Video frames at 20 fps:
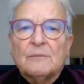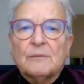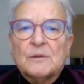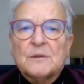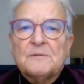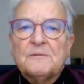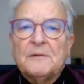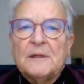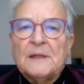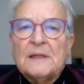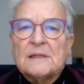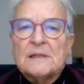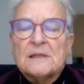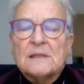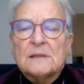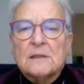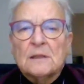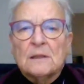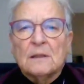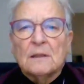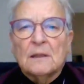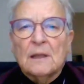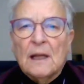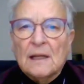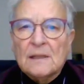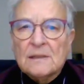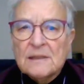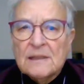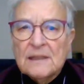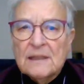that was finished
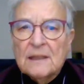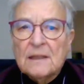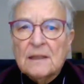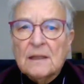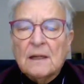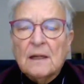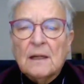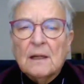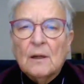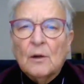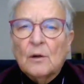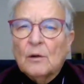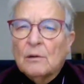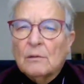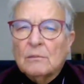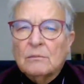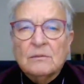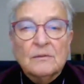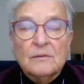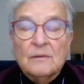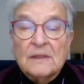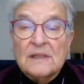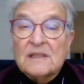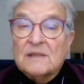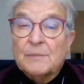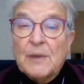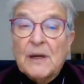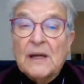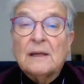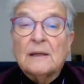last year or
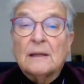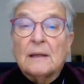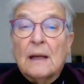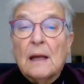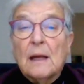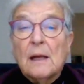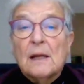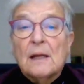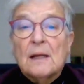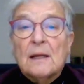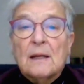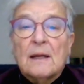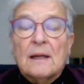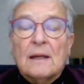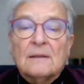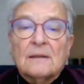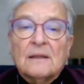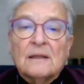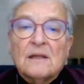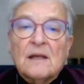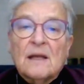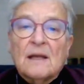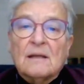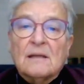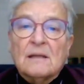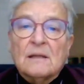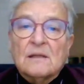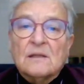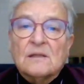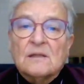this spring.
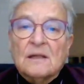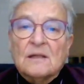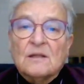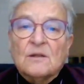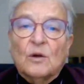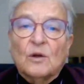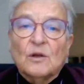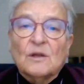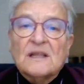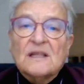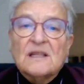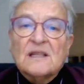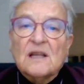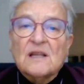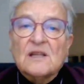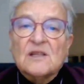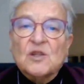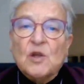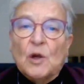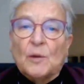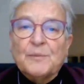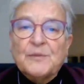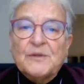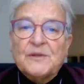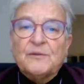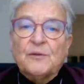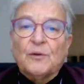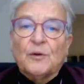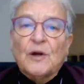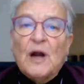It's called as
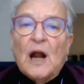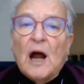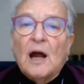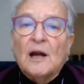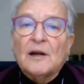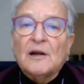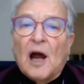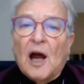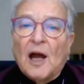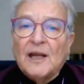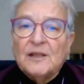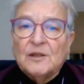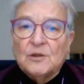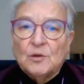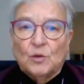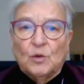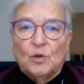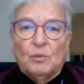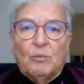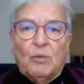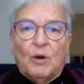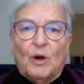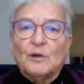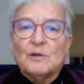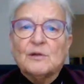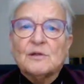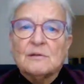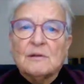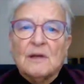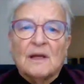SOPs for RI
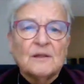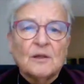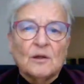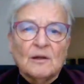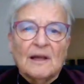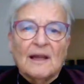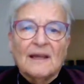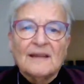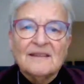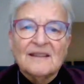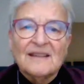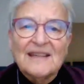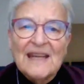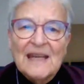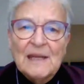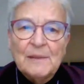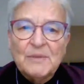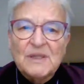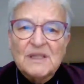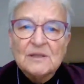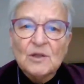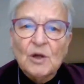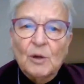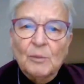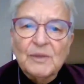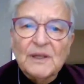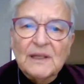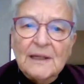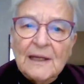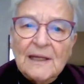Toolbox. I don't like the name; it's
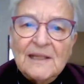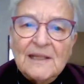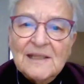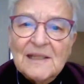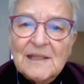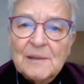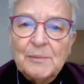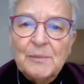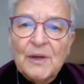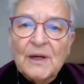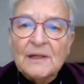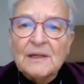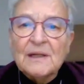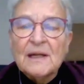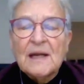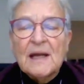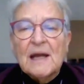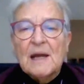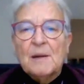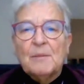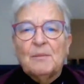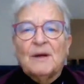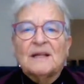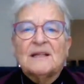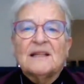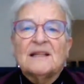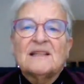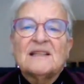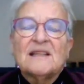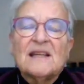complicated, but
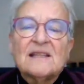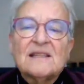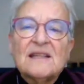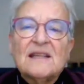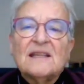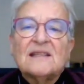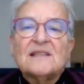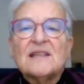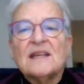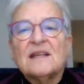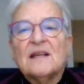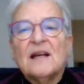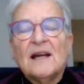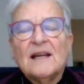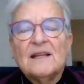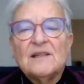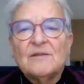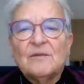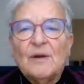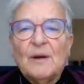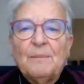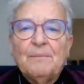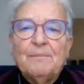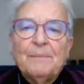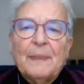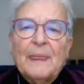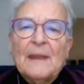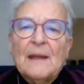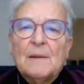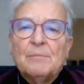it's a kind of a
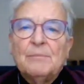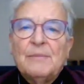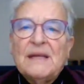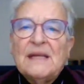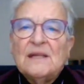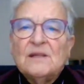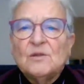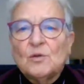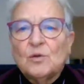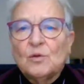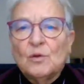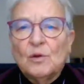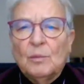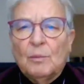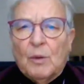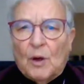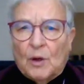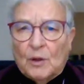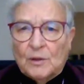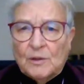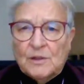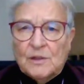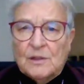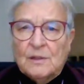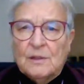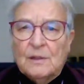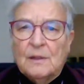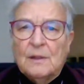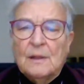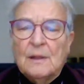big
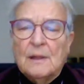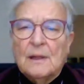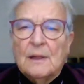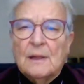toolbox